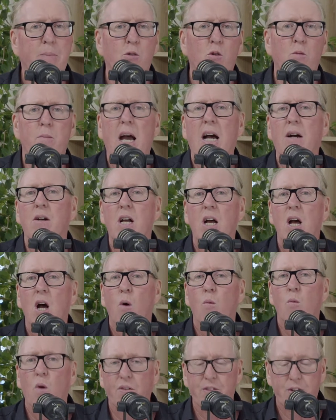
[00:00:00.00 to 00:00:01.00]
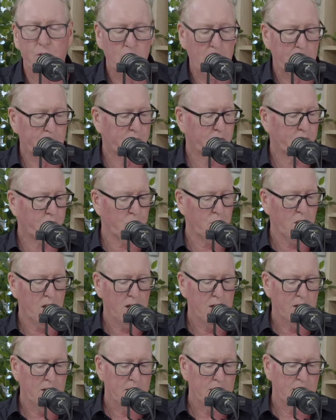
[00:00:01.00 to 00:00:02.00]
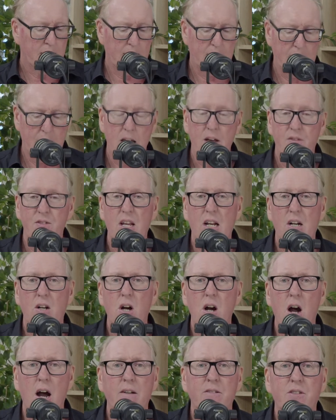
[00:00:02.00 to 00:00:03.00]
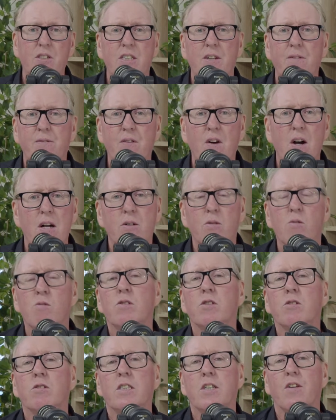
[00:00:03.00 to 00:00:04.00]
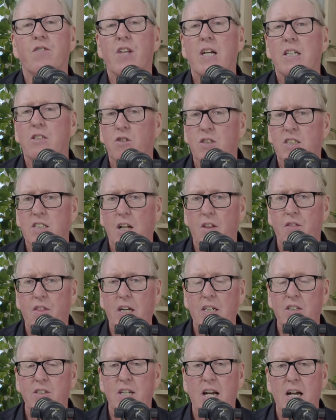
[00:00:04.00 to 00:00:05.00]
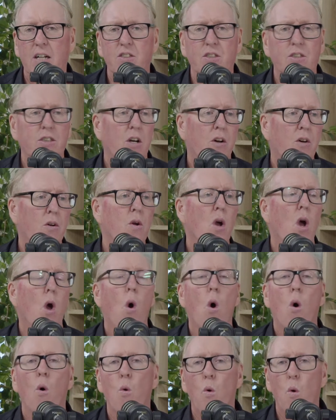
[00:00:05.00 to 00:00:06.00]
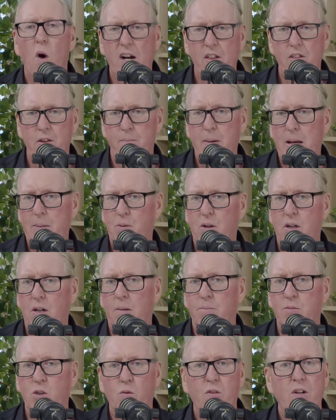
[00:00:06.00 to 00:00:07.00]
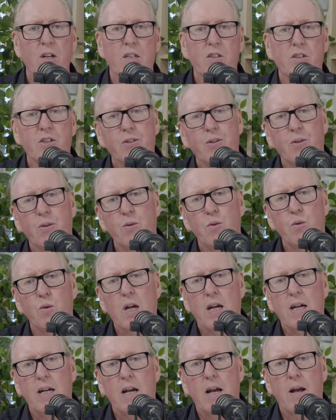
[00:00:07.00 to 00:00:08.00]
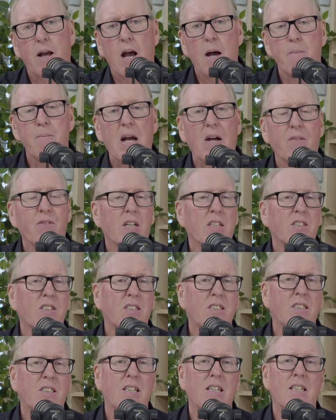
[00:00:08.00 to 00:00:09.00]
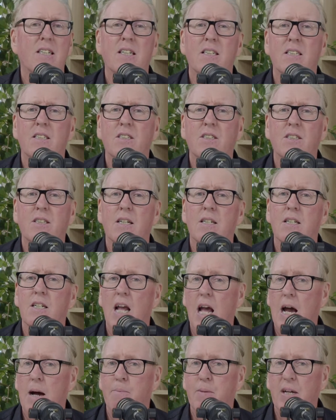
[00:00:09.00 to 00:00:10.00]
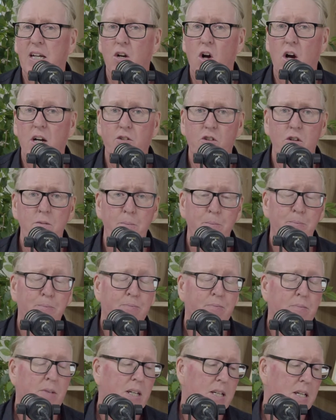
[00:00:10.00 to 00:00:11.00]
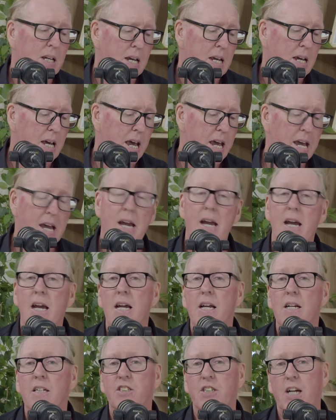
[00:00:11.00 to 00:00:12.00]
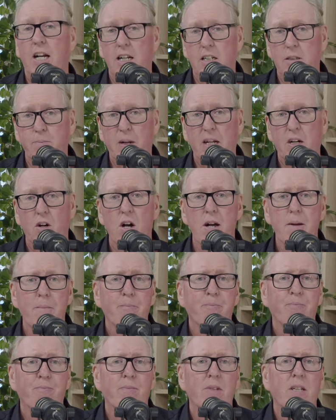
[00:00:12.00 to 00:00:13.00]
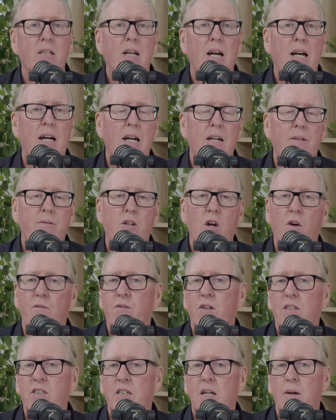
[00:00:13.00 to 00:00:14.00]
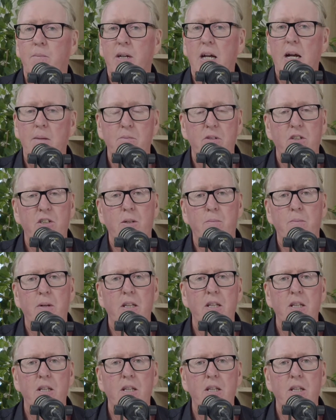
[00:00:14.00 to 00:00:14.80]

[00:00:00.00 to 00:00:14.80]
about what they're up to in their lives, you find all sorts of interesting things out. So one of the people I'm talking to about this is in our BNI group. And shout out to BNI. Conference coming up, you should be